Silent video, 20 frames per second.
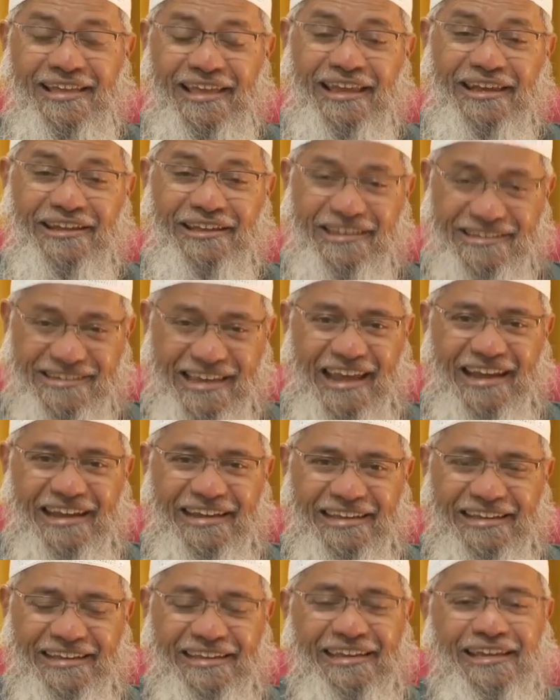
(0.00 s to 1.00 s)

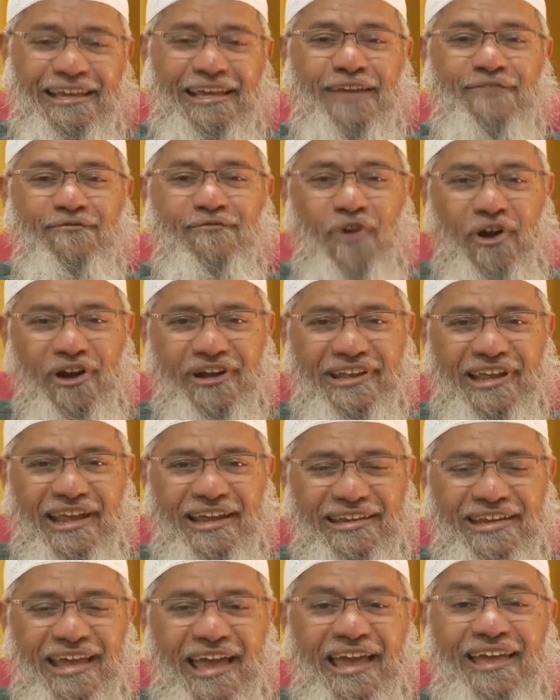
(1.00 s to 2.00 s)
Christianity, if God
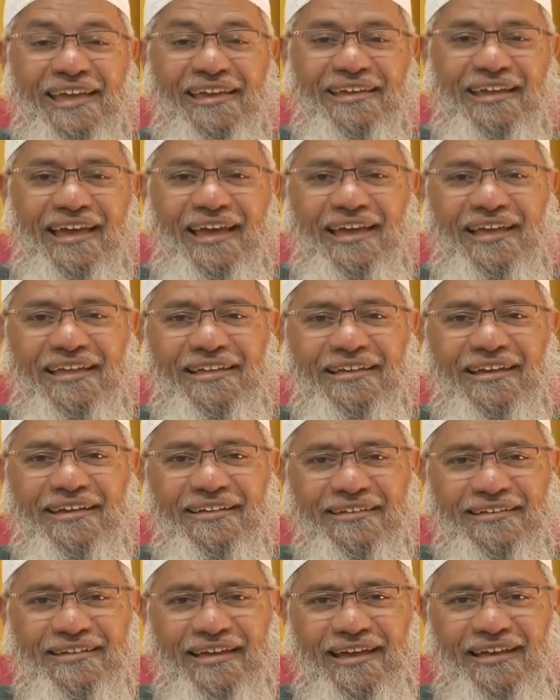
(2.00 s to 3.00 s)
can die,
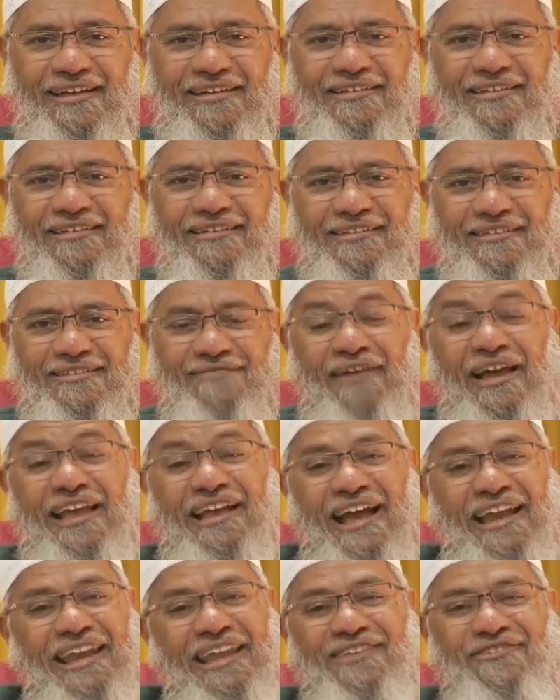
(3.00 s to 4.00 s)
why
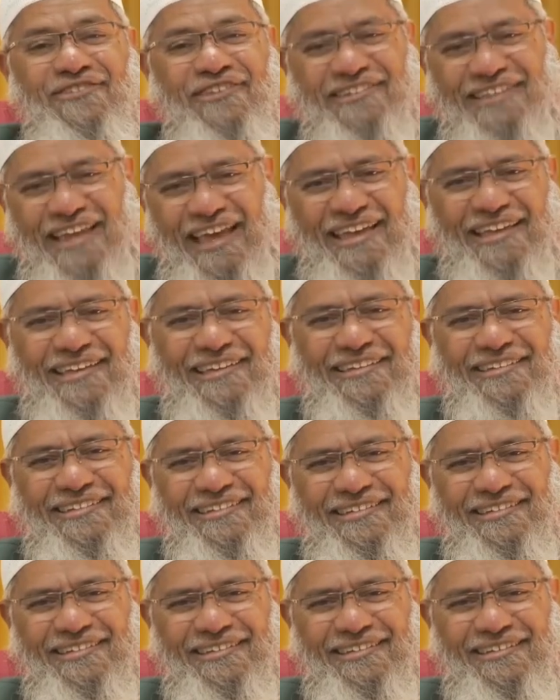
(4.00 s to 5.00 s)
can't angels die?
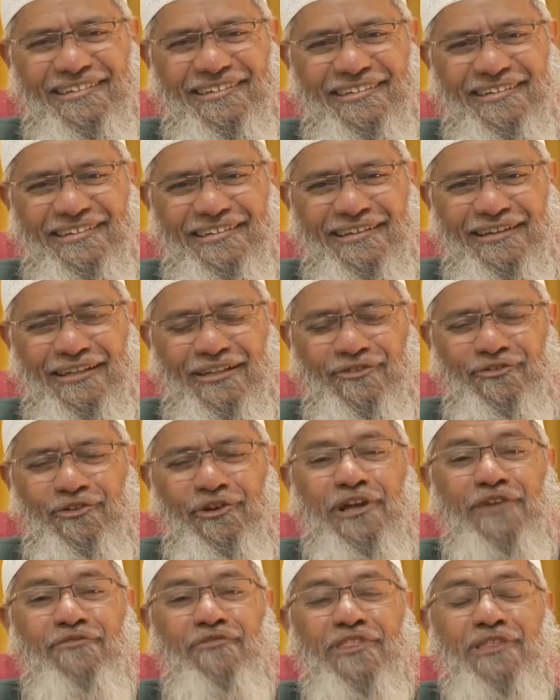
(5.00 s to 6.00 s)
So
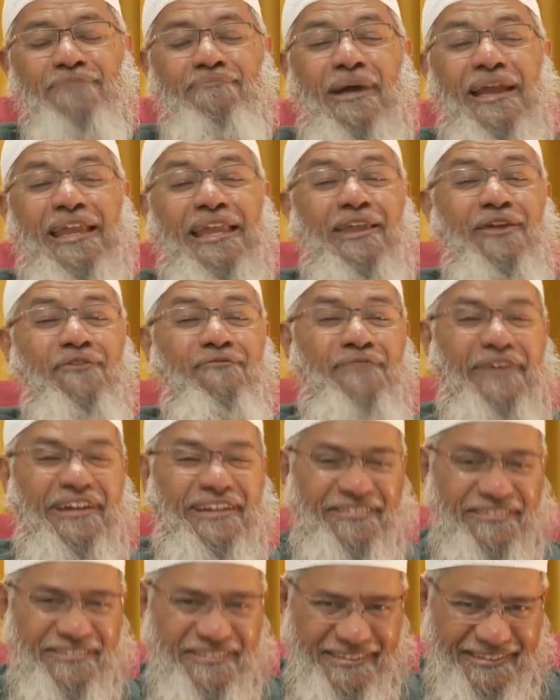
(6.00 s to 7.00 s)
it was a battle of
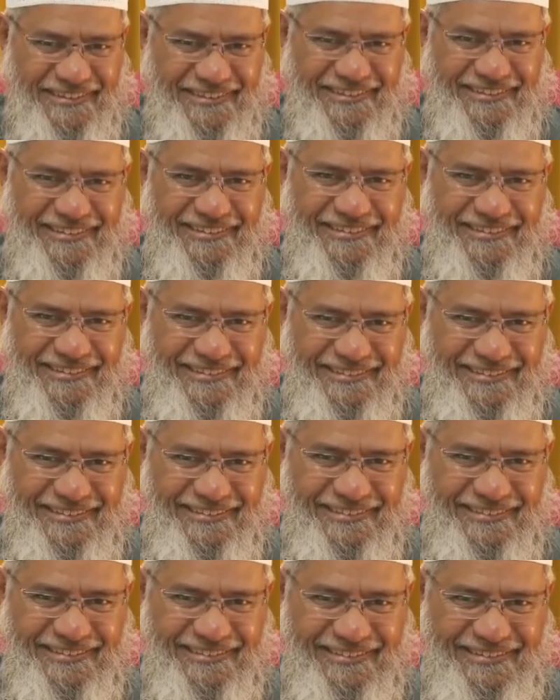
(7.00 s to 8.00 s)
wits.
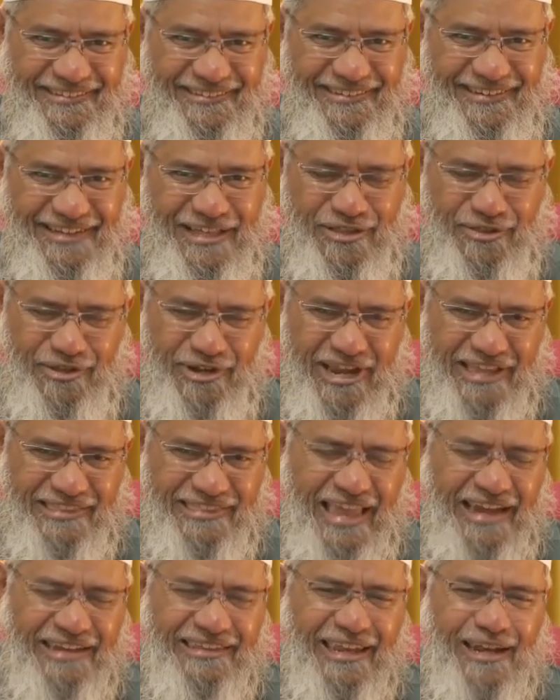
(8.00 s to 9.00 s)
So like
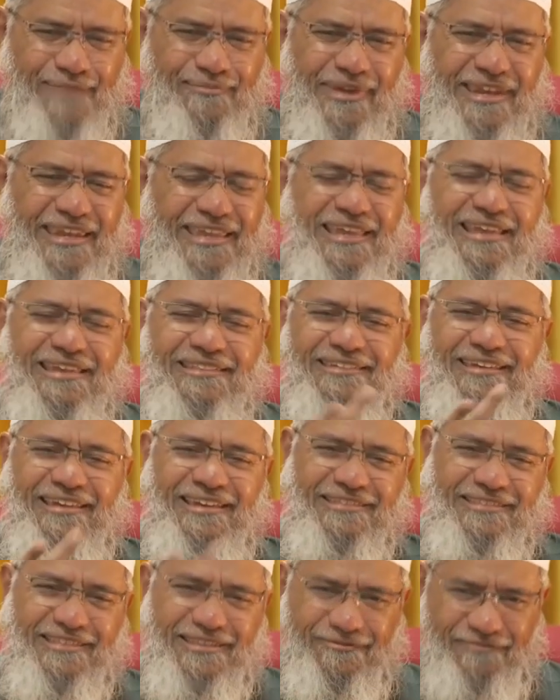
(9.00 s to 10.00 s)
that, there are many
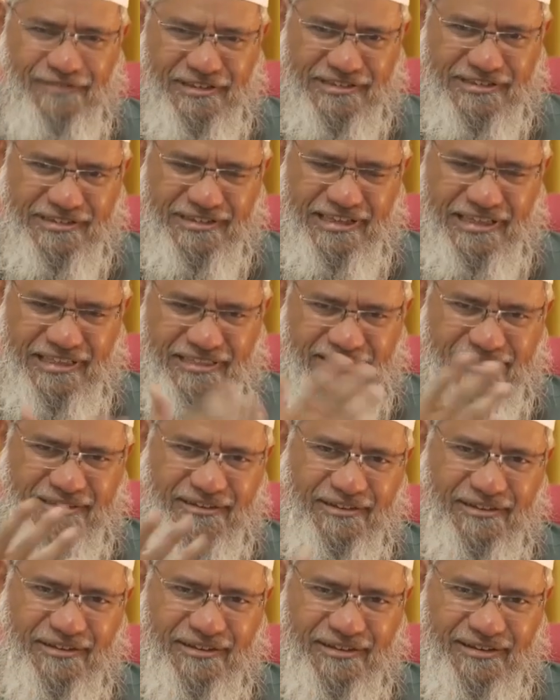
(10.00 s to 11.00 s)
incidences which is
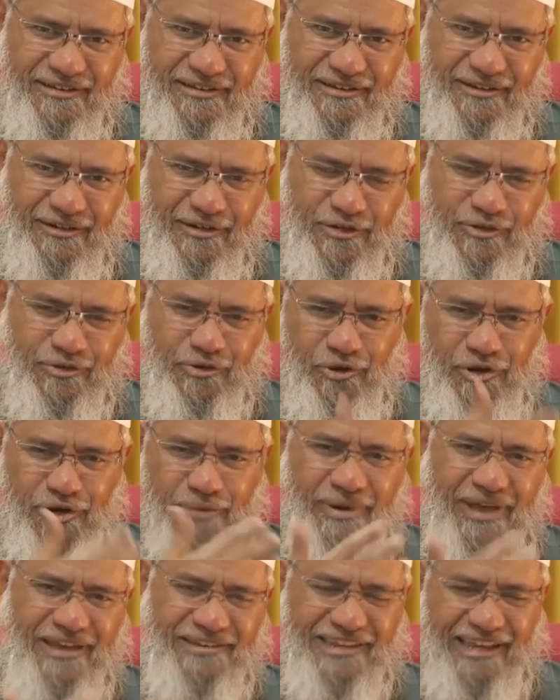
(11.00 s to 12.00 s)

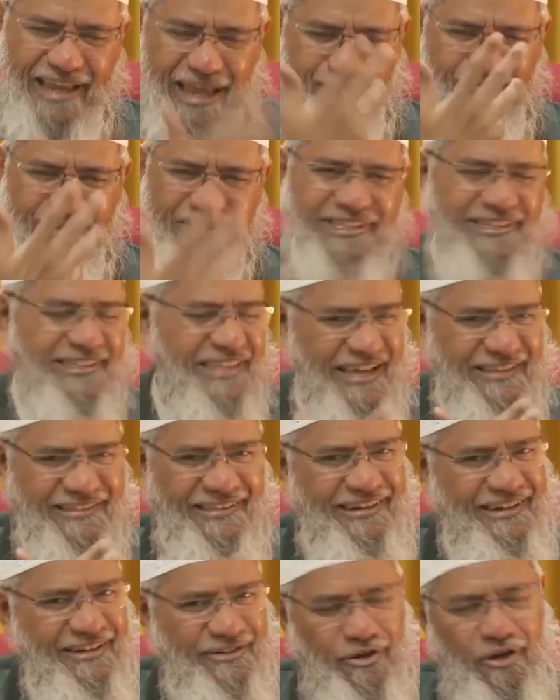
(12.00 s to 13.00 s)
told by Sheikh Ahmed Didat
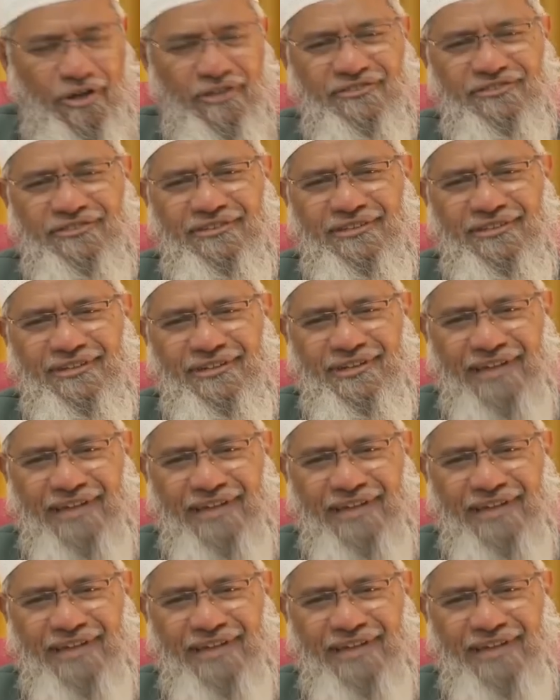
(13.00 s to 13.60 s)
in his talks.